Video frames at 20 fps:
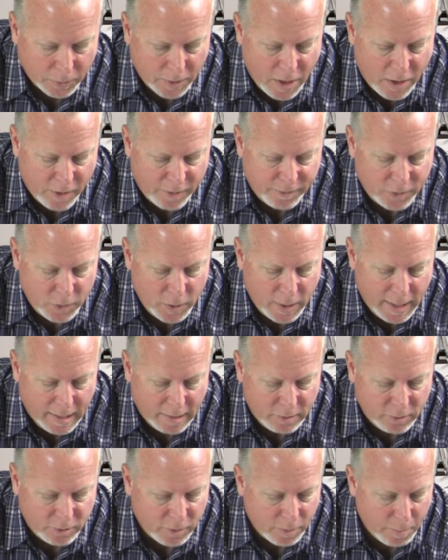Now if you
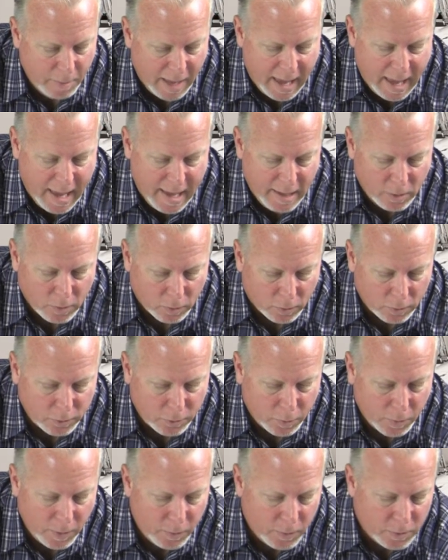had some
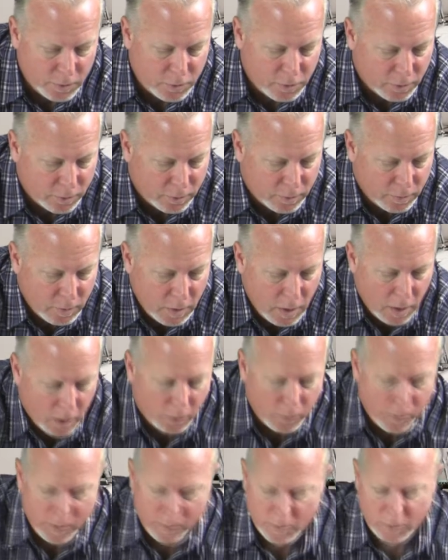angles, we would just,
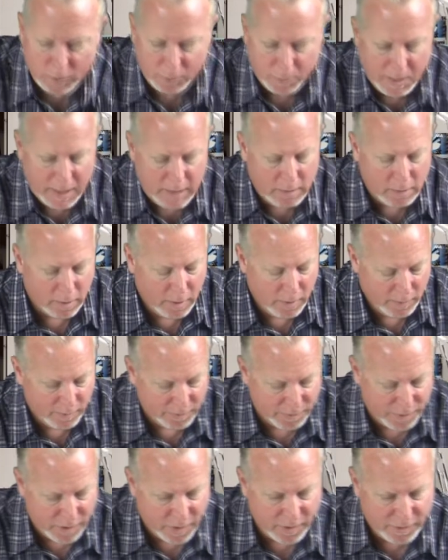we'd just be
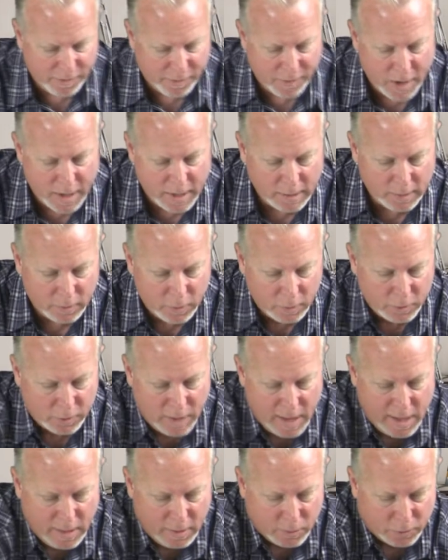verifying those
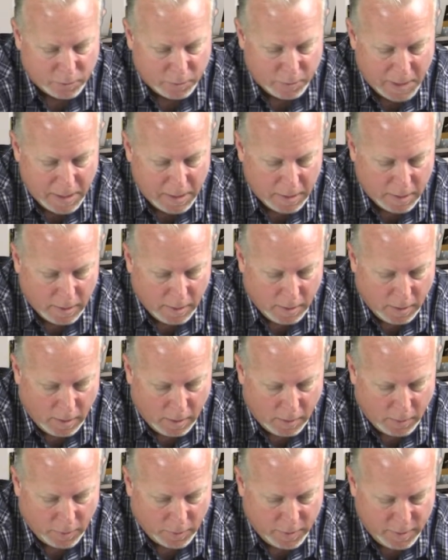angles, but
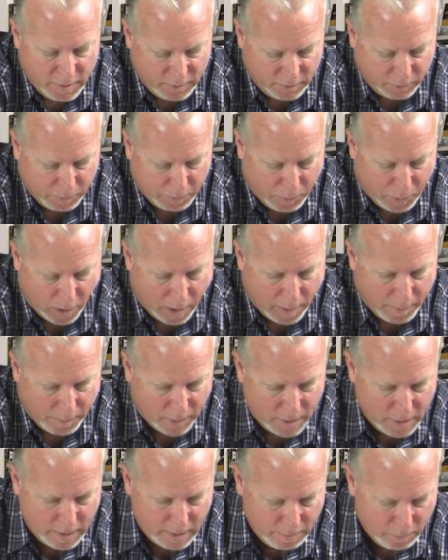this
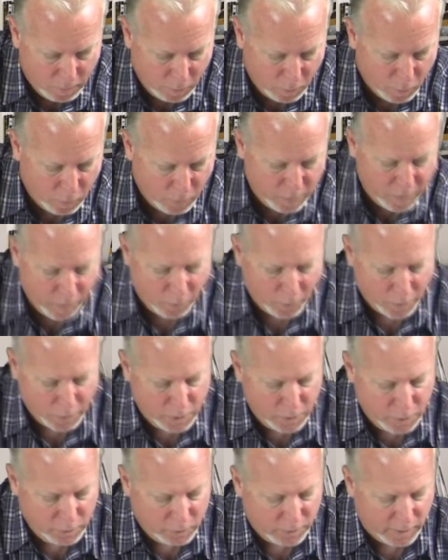property that we're
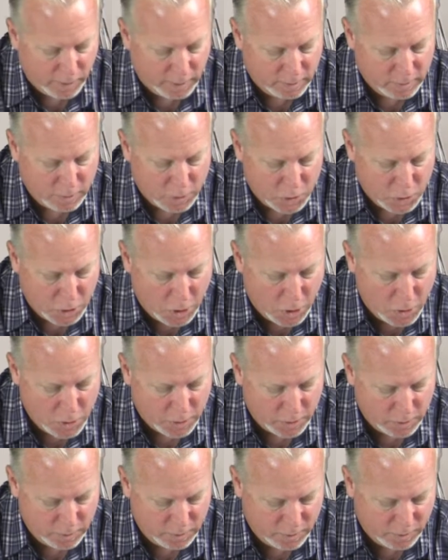using to show
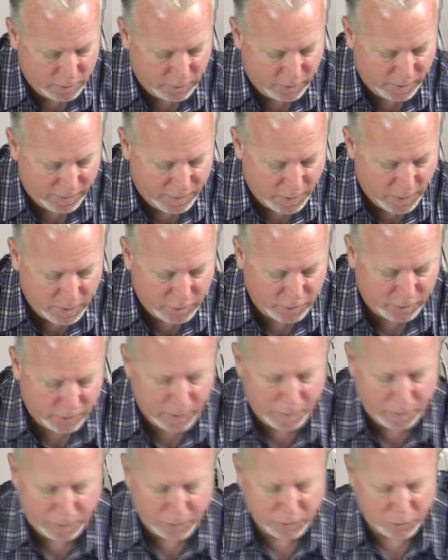you is just a very
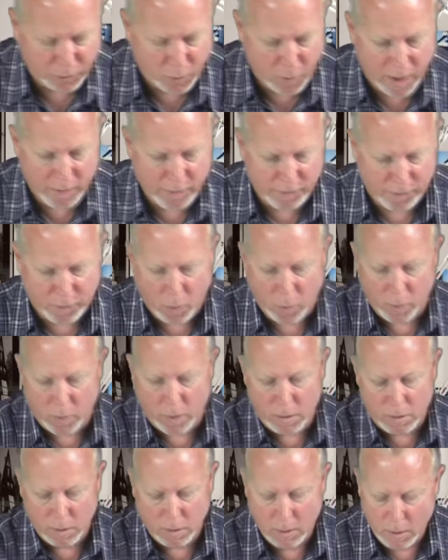simple,
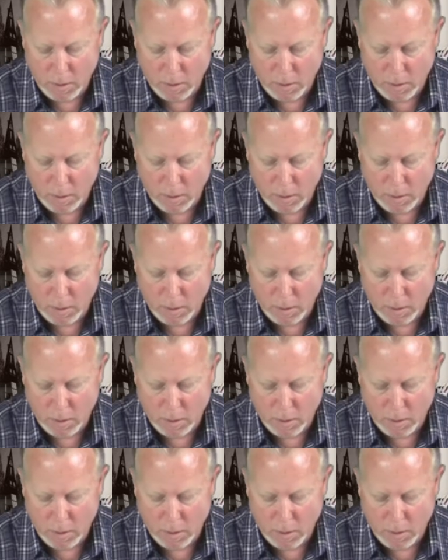straightforward